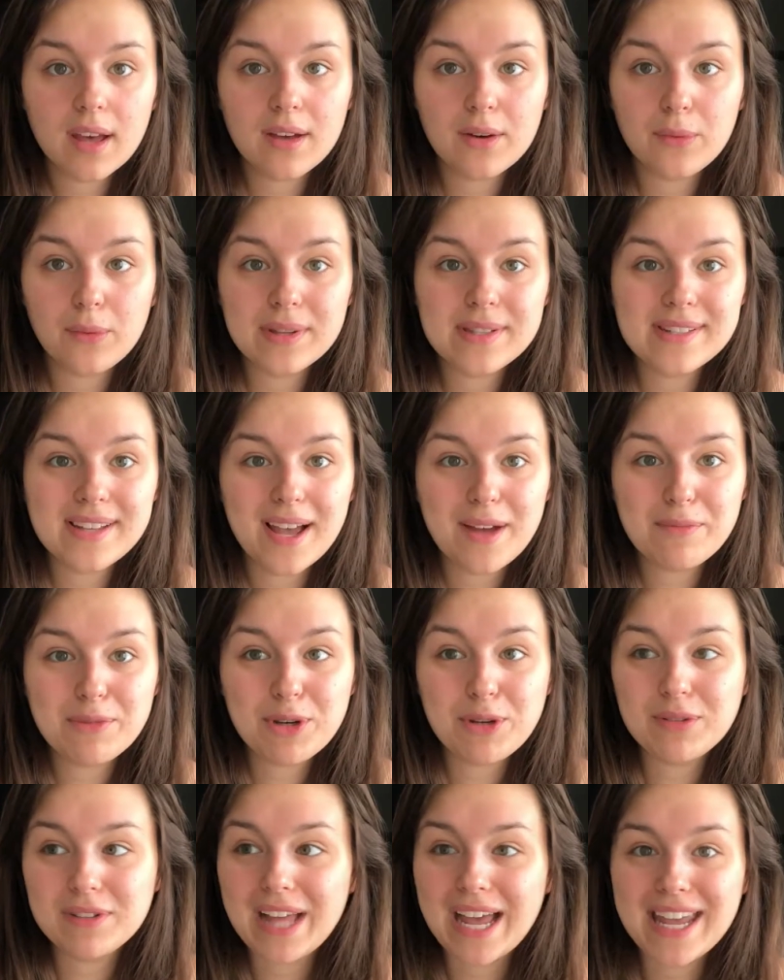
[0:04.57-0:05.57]
What's up?
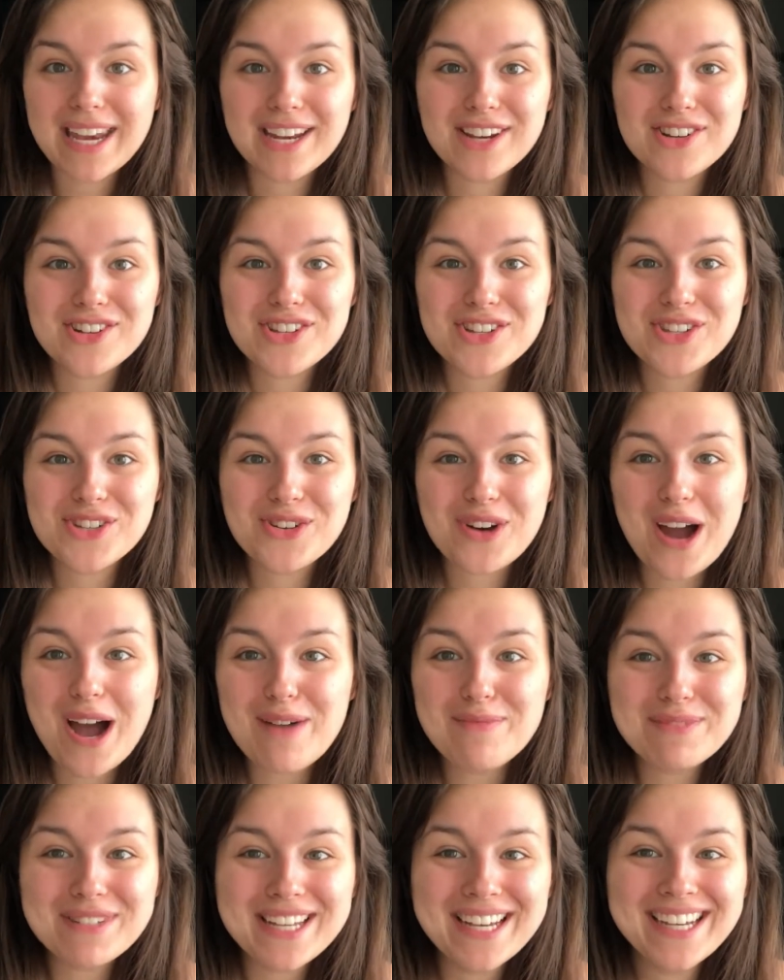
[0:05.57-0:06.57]
New lighting just
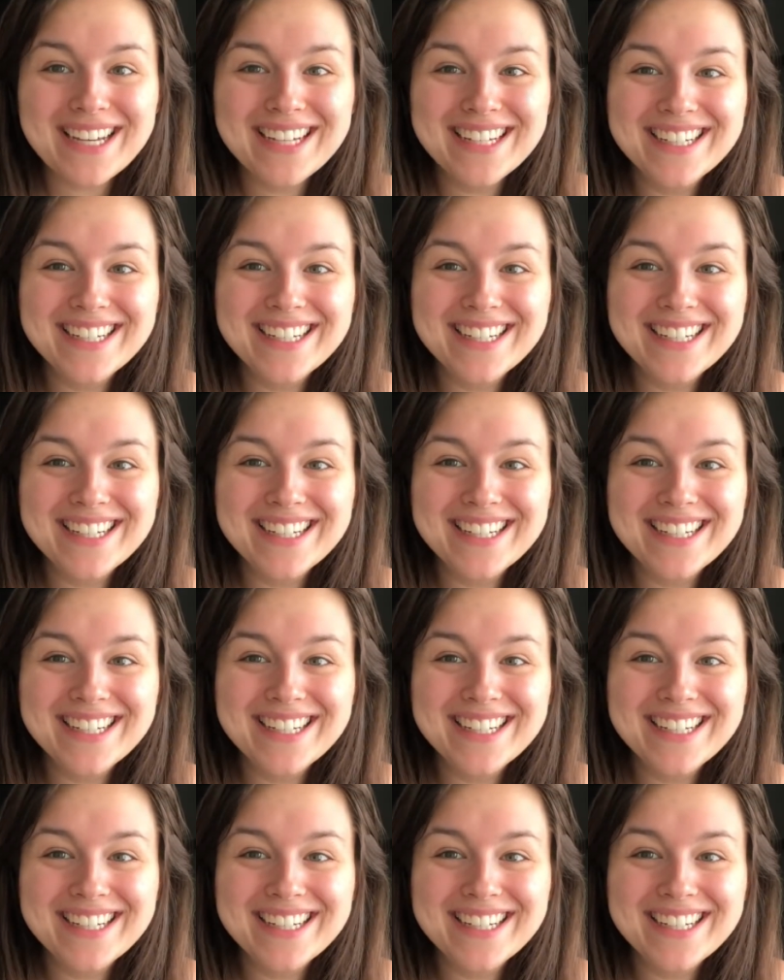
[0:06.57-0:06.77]
dropped.